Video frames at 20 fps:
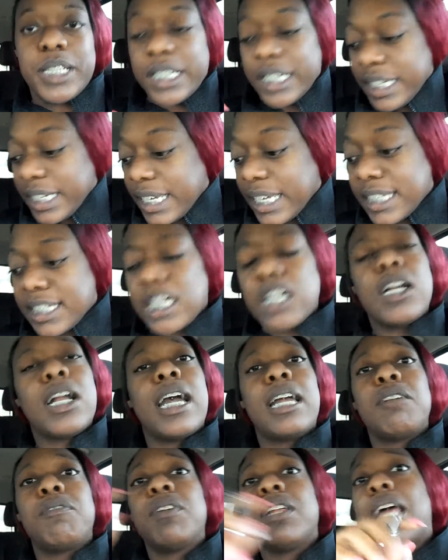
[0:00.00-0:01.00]
And learn how
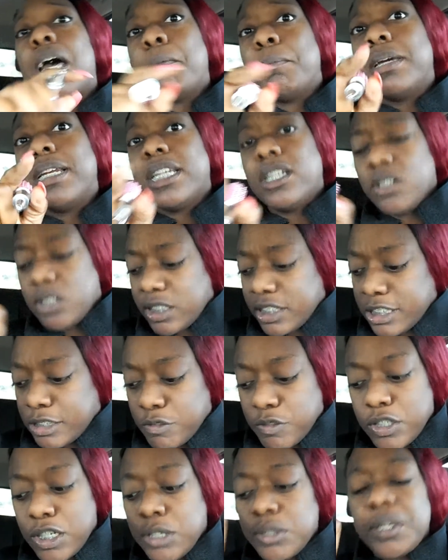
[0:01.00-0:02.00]
to fill out money orders. If
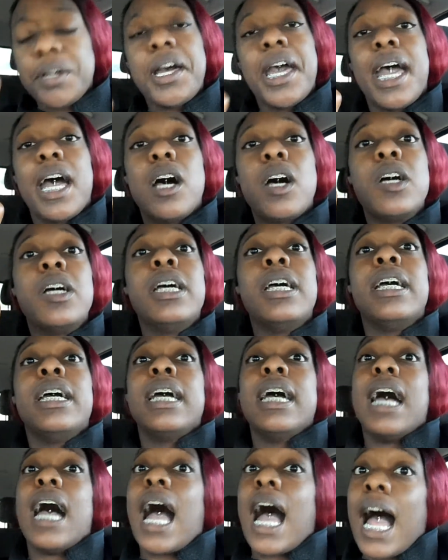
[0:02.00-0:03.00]
you don't know how,
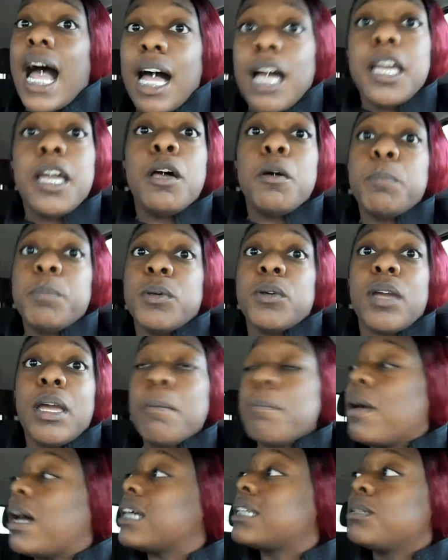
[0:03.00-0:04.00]
I'll help you.
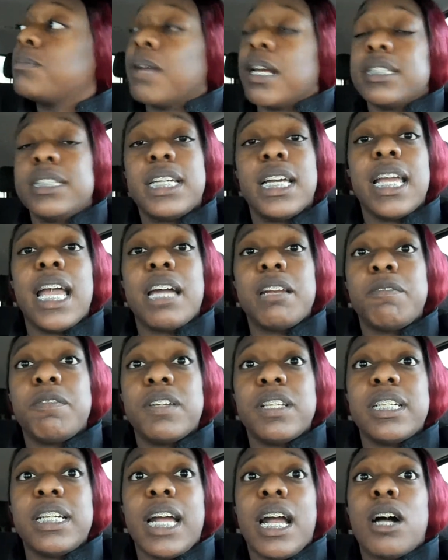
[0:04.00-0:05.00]
Inbox me. I'll tell you how to
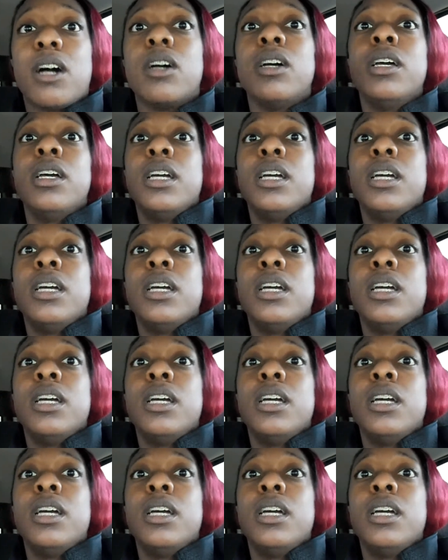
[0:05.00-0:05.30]
fill it out.